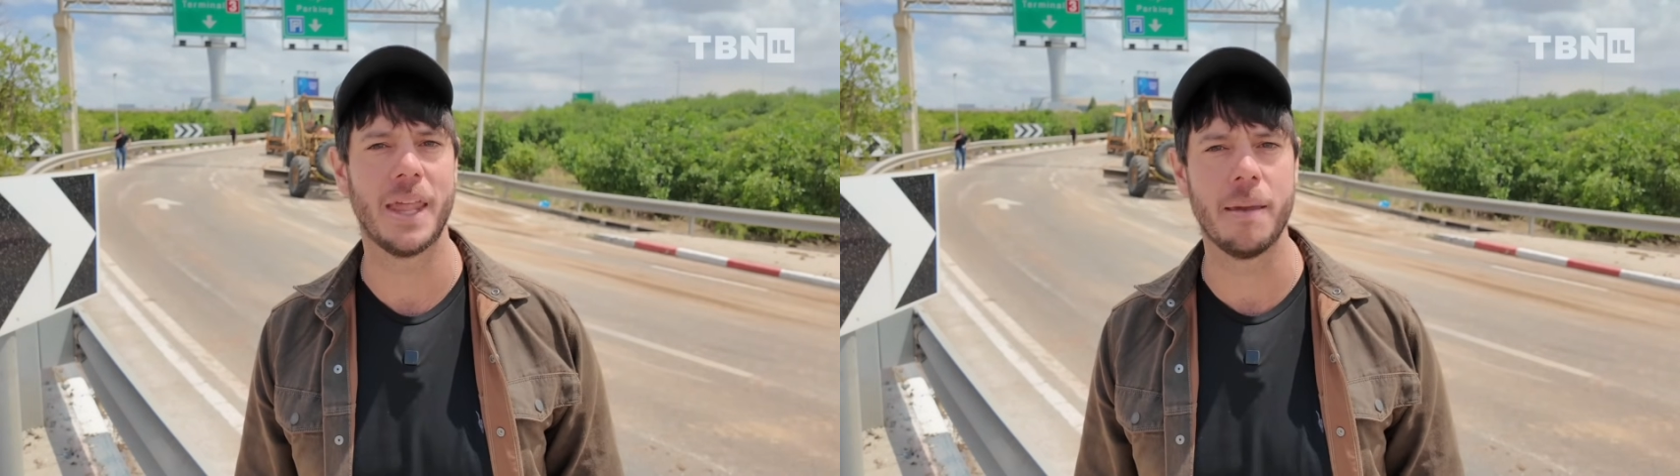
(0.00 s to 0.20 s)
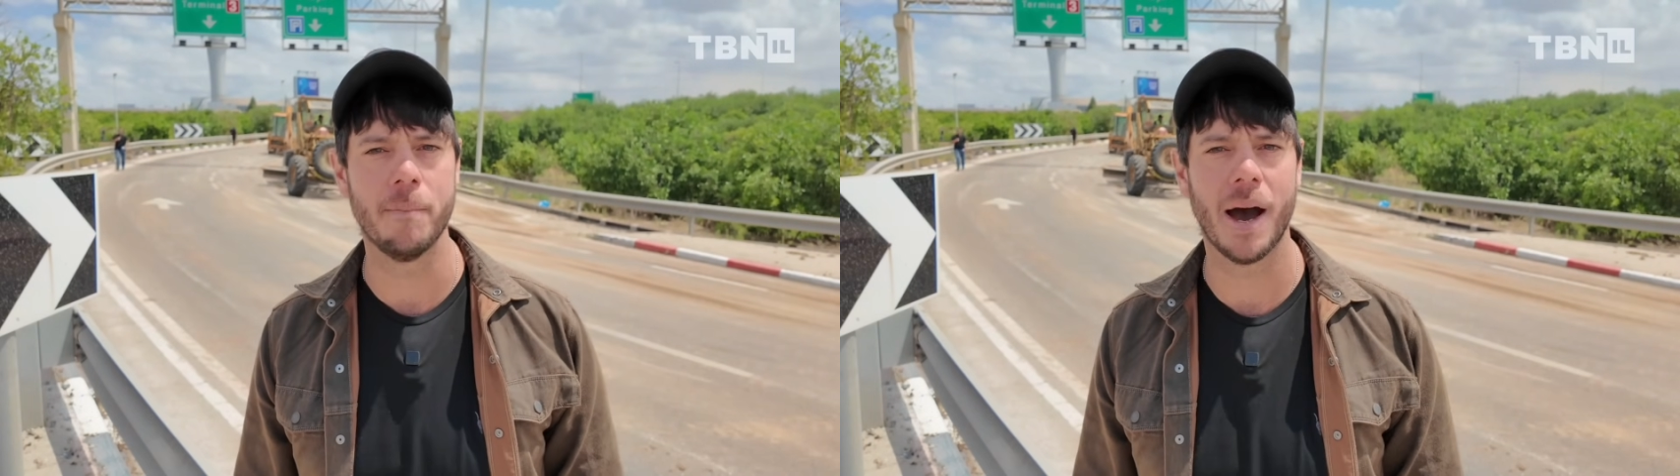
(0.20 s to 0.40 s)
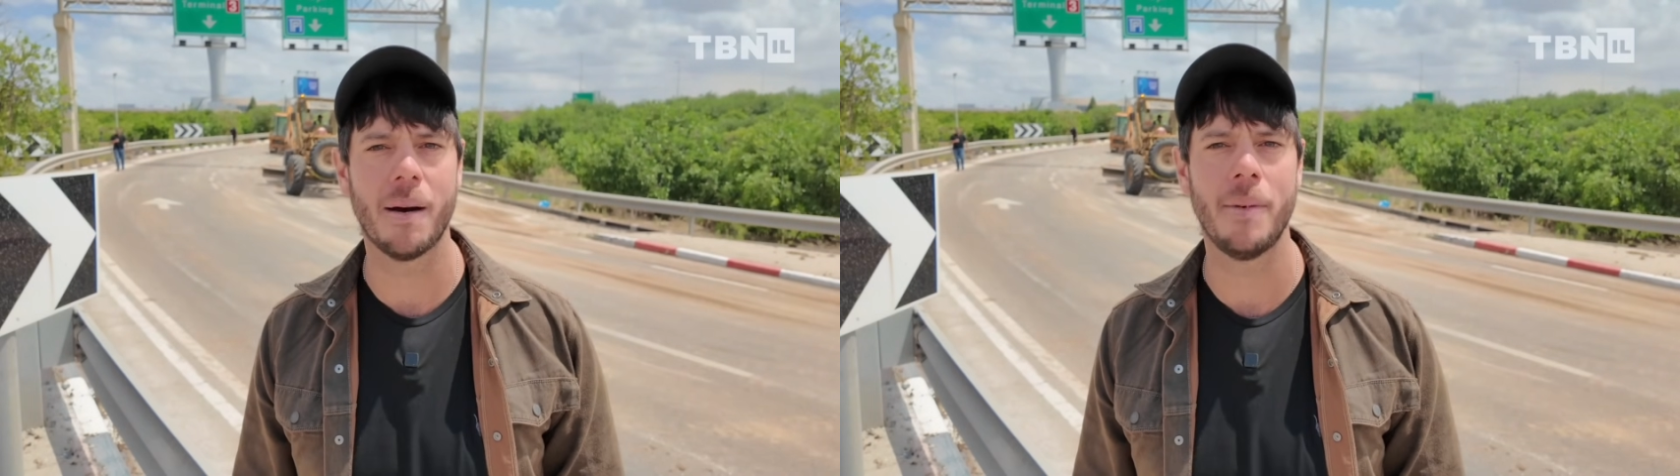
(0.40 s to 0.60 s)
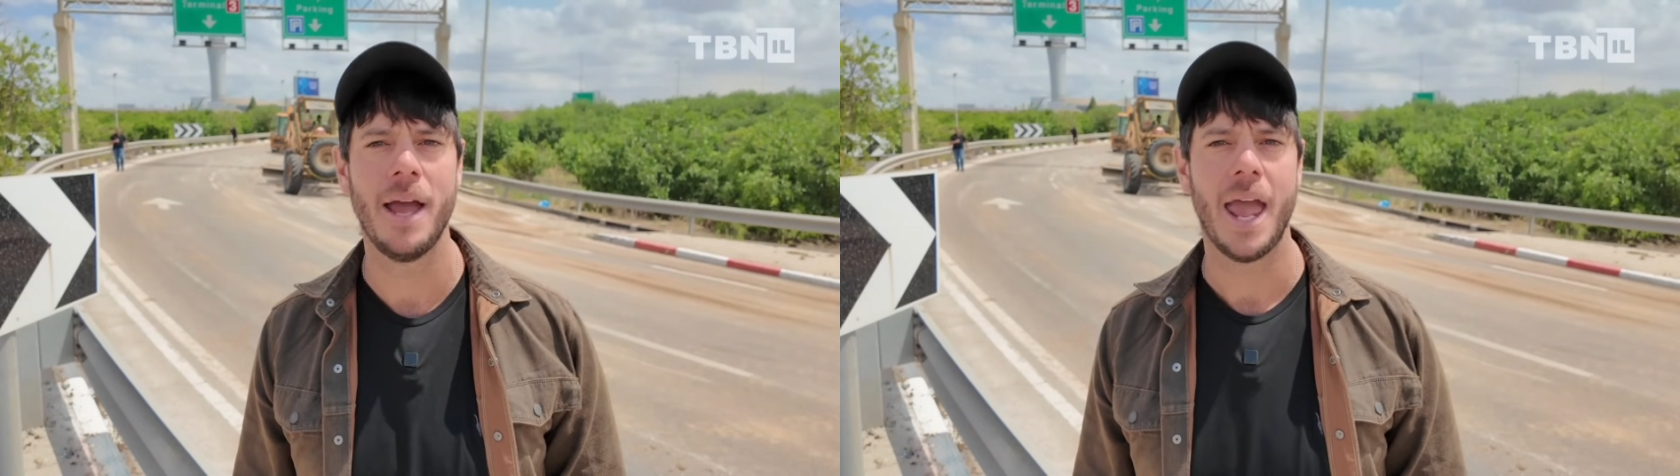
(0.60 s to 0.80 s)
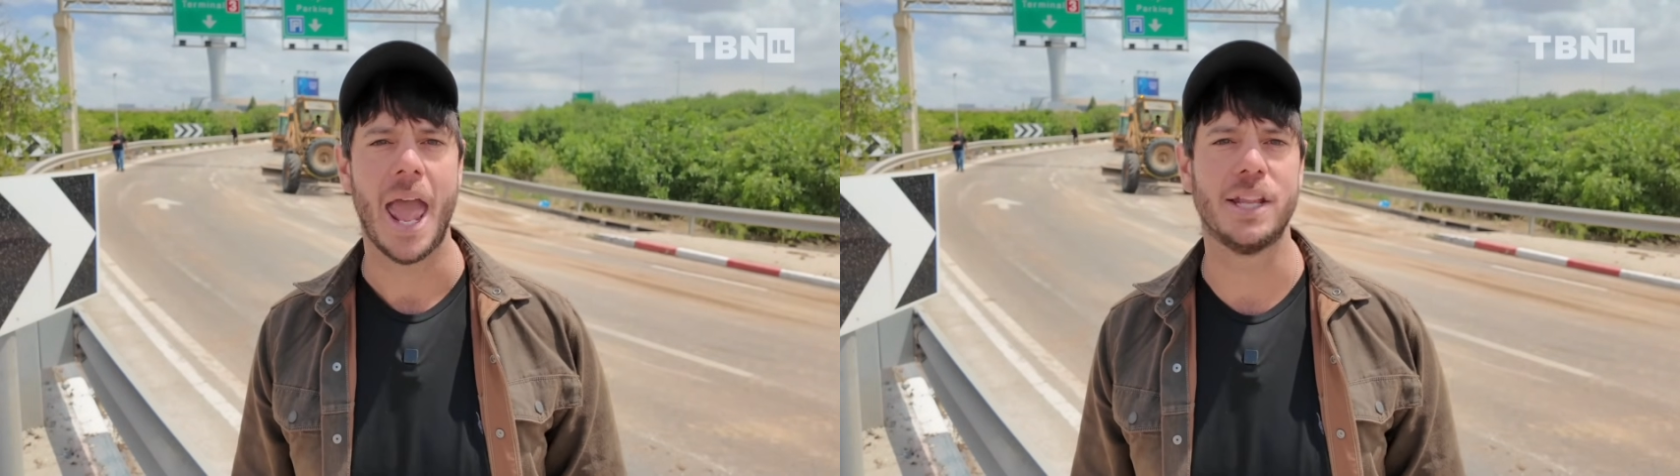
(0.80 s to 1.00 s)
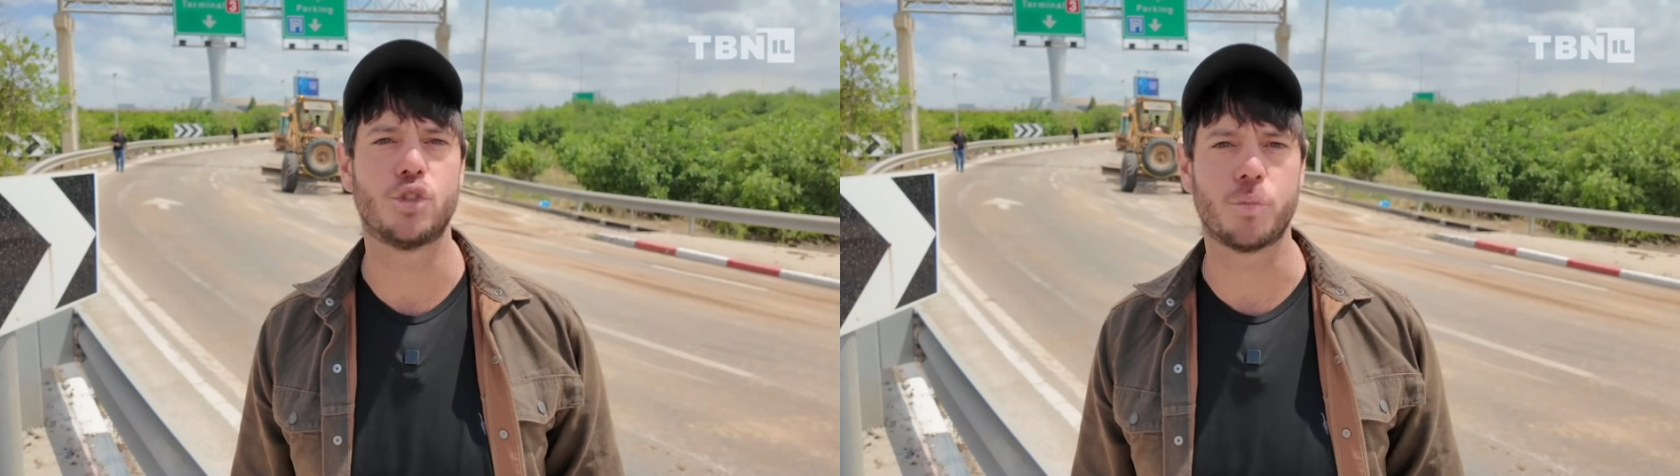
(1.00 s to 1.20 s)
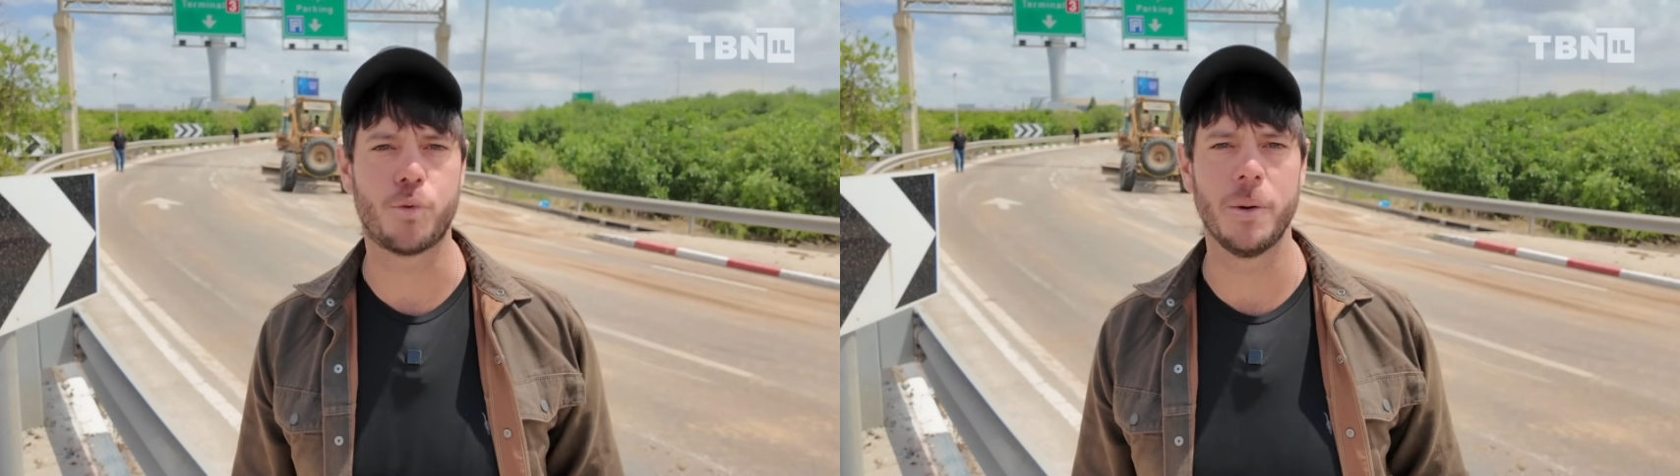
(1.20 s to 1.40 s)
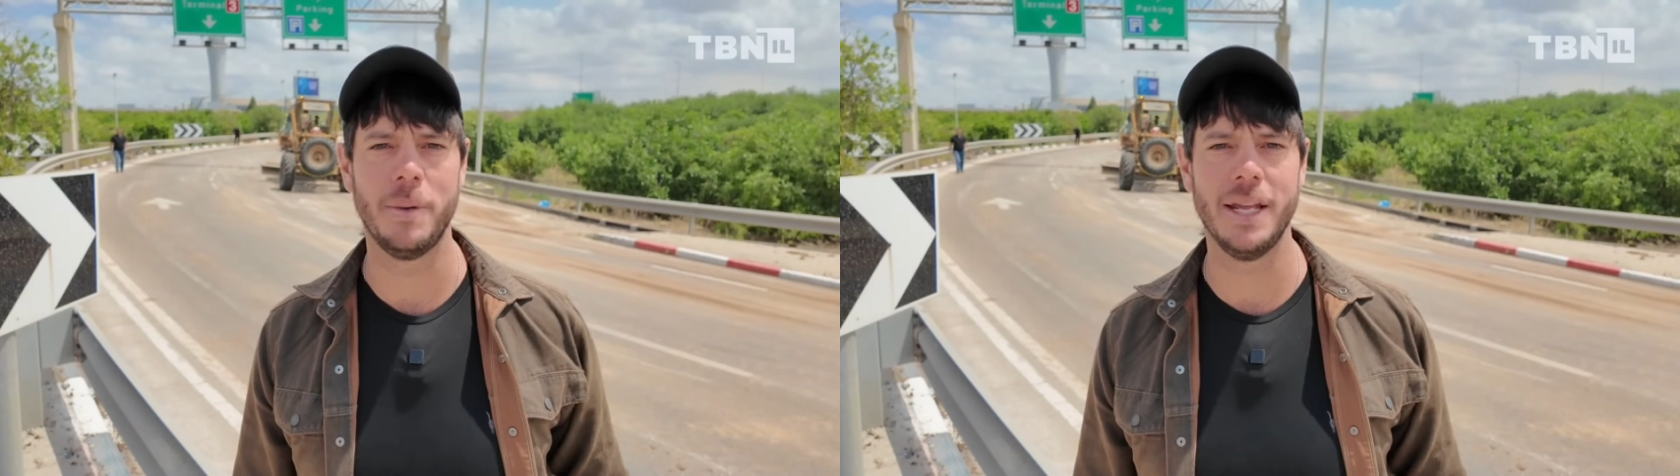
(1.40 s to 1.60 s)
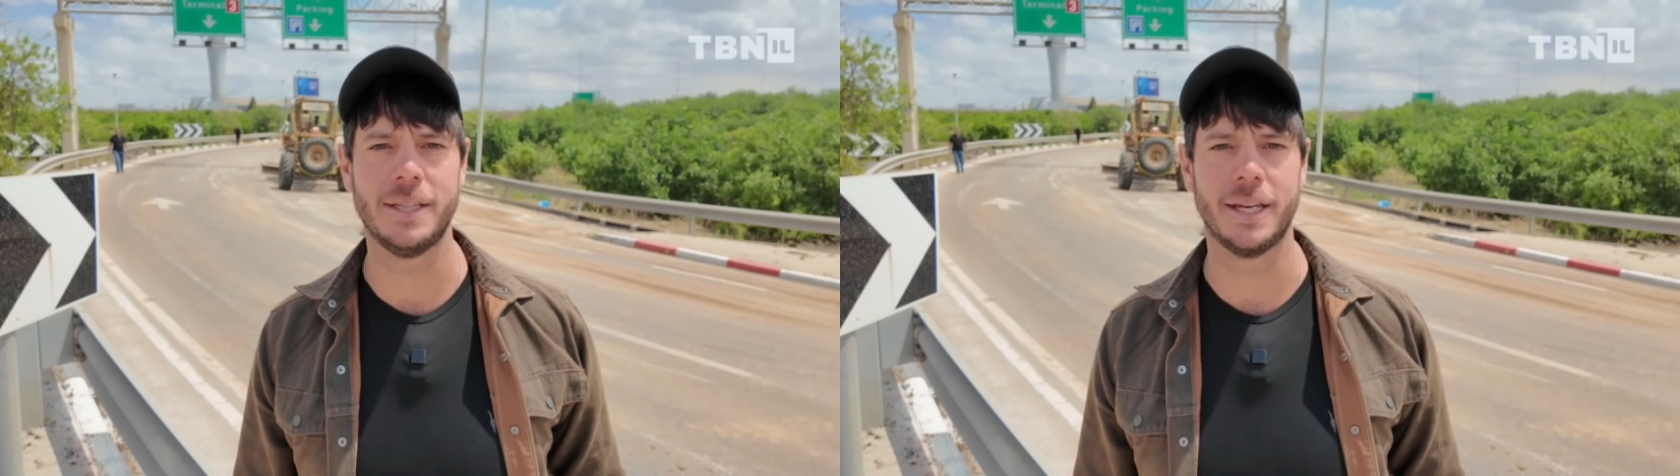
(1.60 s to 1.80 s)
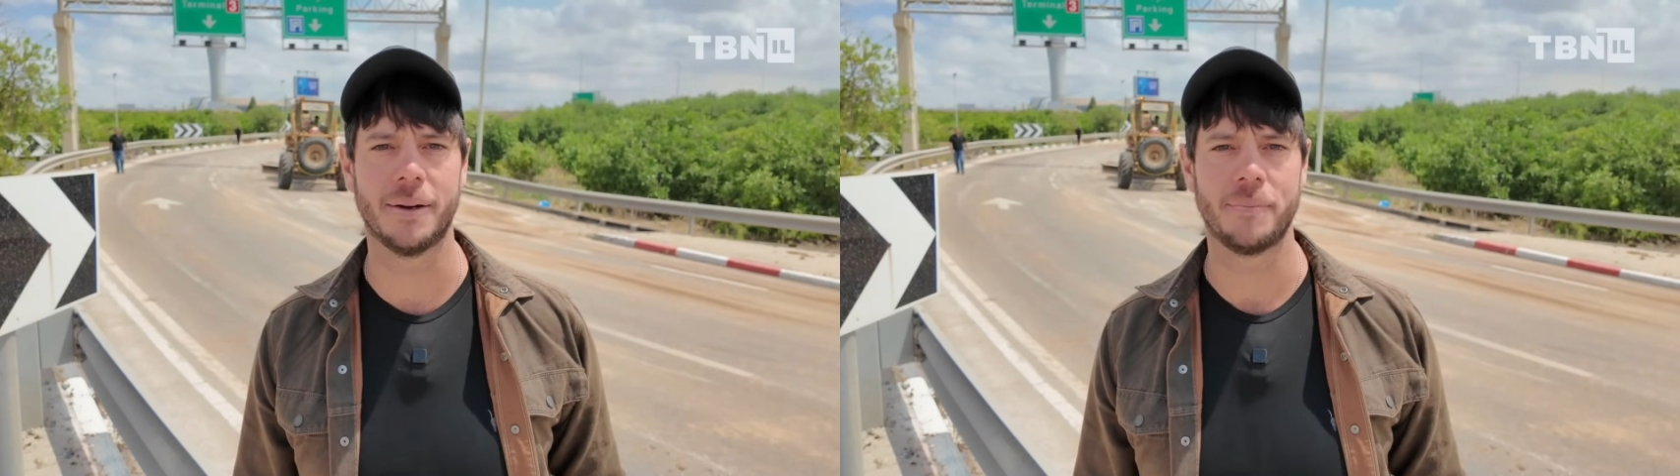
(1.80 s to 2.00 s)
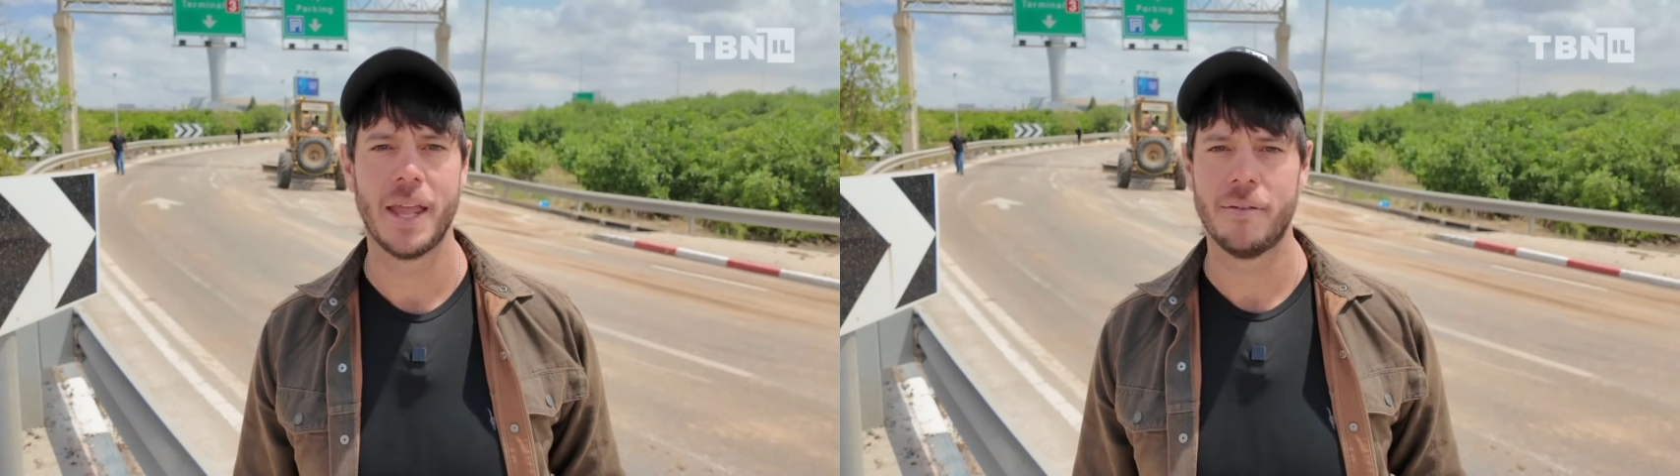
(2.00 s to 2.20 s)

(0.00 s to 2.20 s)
Imam and supreme leader,